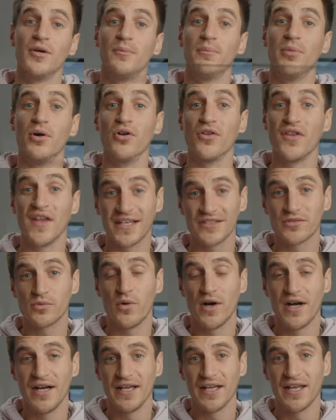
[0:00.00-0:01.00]
But that's
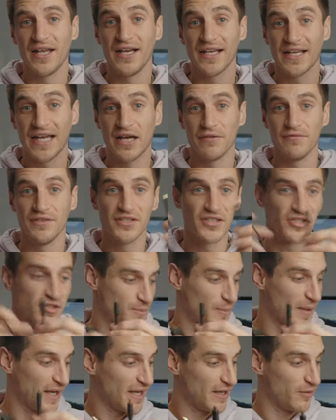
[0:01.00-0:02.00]
why I like having
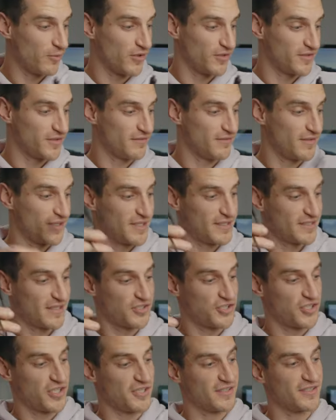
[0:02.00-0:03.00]
spare ones of these.
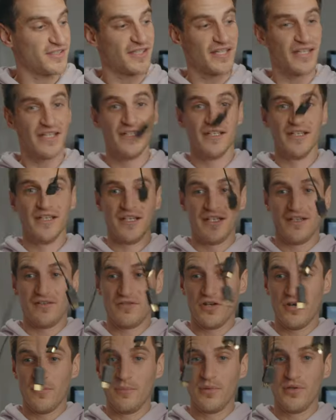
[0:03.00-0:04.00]
As you can see, I've
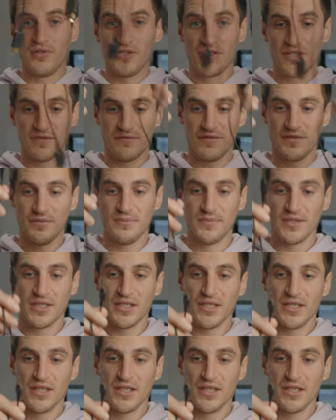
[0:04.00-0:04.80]
got a bunch of them.